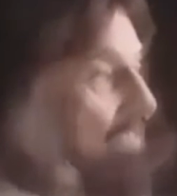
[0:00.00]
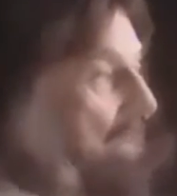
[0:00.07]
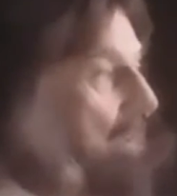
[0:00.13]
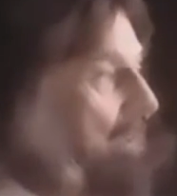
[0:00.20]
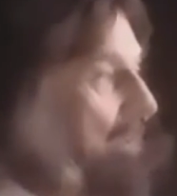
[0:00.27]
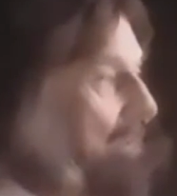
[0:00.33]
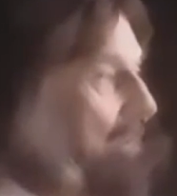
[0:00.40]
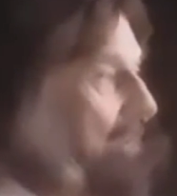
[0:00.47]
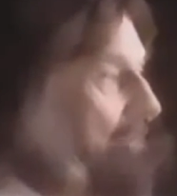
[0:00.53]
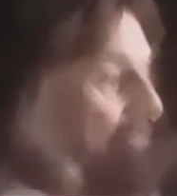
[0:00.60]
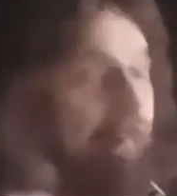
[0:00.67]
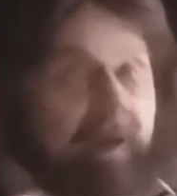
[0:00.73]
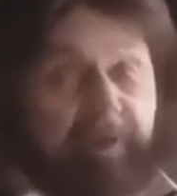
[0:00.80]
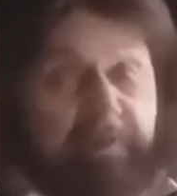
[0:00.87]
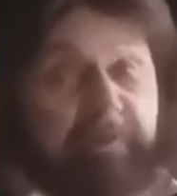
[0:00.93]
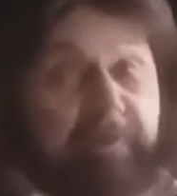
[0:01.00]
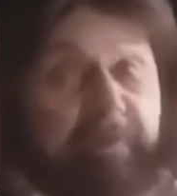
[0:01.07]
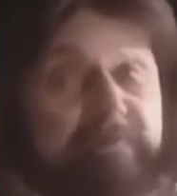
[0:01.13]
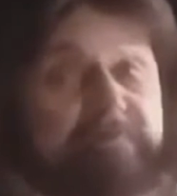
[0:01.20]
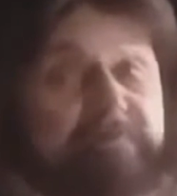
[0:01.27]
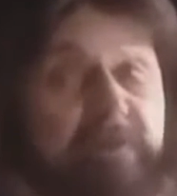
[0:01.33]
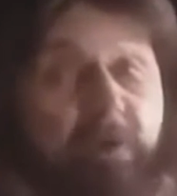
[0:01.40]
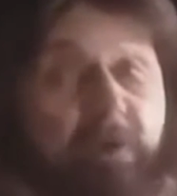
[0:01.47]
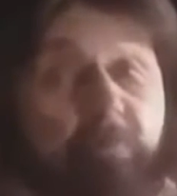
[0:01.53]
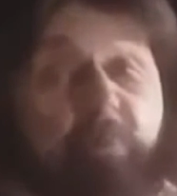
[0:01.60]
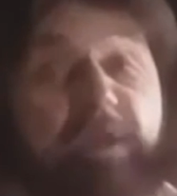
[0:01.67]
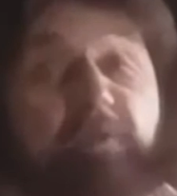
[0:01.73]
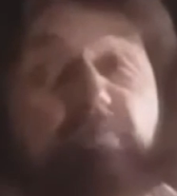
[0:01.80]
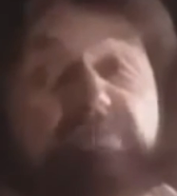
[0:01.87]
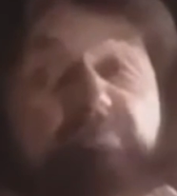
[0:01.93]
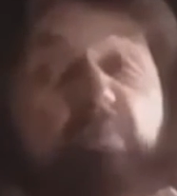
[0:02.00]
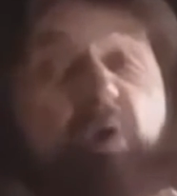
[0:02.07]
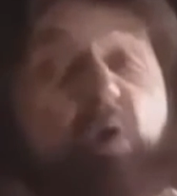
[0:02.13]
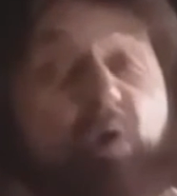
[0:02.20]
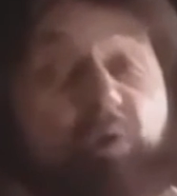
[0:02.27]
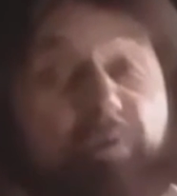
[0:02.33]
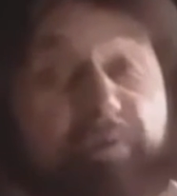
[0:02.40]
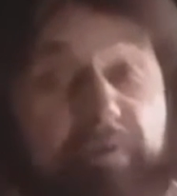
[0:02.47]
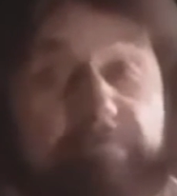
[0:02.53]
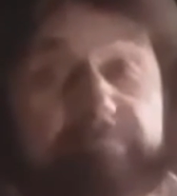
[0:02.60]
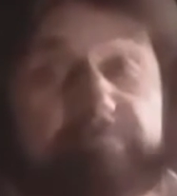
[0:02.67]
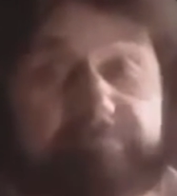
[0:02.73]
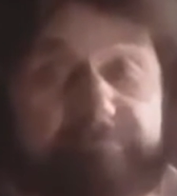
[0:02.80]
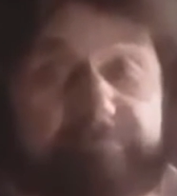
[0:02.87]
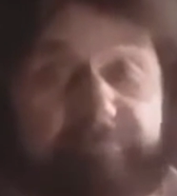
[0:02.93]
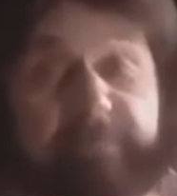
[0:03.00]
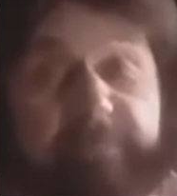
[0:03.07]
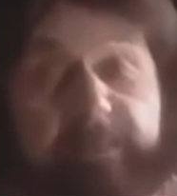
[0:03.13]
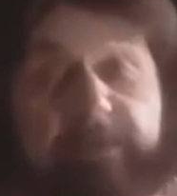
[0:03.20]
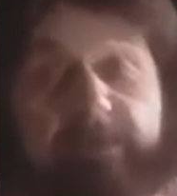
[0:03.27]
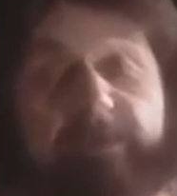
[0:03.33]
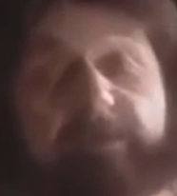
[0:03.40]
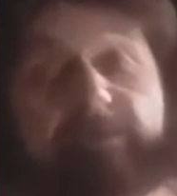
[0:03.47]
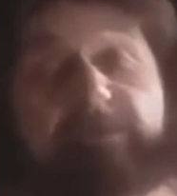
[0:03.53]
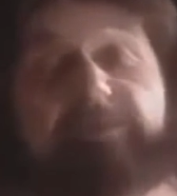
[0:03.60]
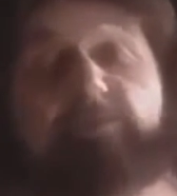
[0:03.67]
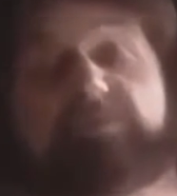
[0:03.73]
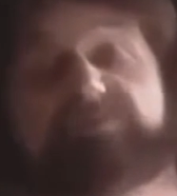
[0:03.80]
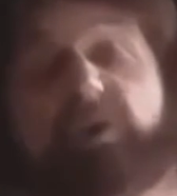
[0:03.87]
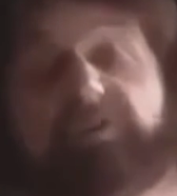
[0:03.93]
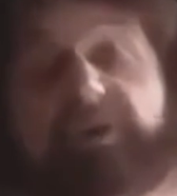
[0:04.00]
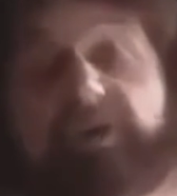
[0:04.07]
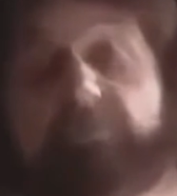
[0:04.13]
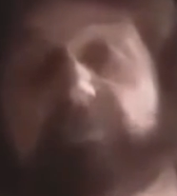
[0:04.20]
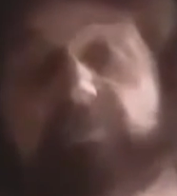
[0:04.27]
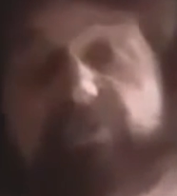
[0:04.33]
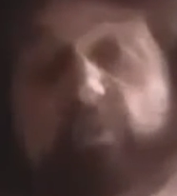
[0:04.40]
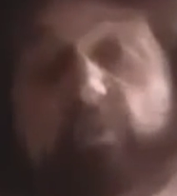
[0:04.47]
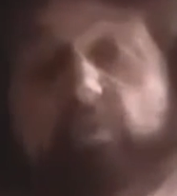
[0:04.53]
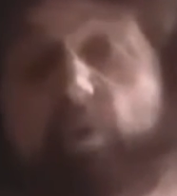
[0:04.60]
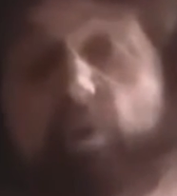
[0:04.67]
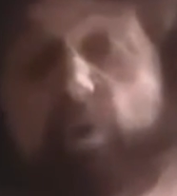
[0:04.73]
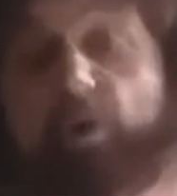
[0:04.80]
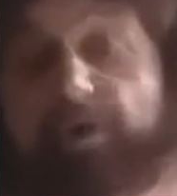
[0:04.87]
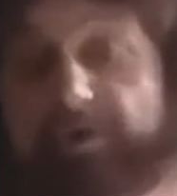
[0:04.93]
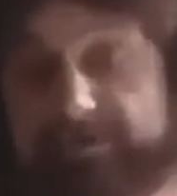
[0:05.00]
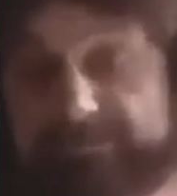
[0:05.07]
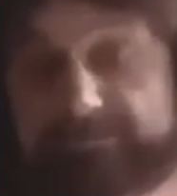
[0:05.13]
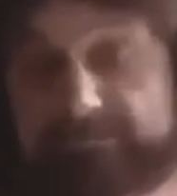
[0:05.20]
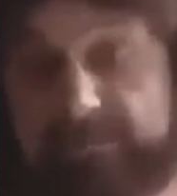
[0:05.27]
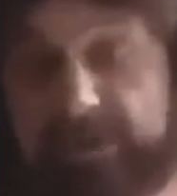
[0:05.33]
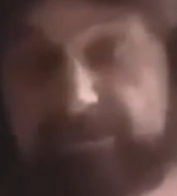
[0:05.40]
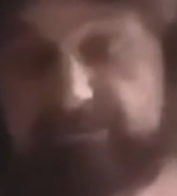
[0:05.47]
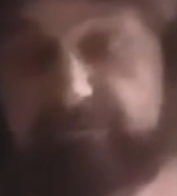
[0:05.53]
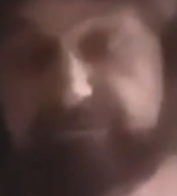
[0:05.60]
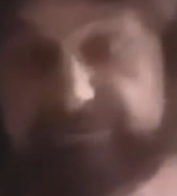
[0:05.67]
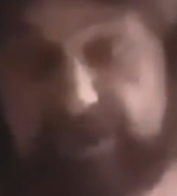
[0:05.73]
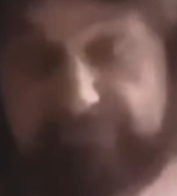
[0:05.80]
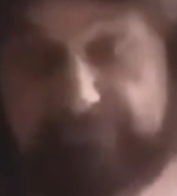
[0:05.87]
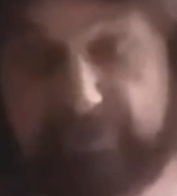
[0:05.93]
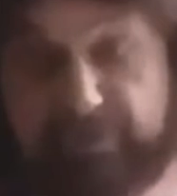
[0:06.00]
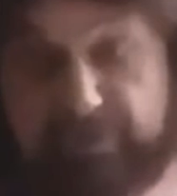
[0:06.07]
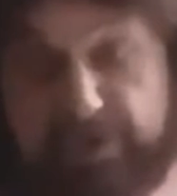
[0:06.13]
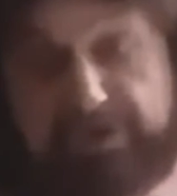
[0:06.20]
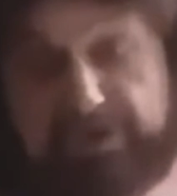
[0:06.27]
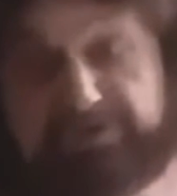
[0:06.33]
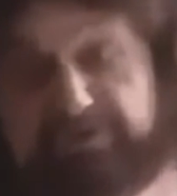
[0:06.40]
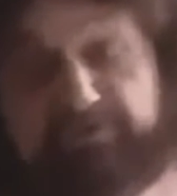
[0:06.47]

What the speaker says: the Lord Chief Justice got the sack. James was, people said, the wisest fool in Christendom.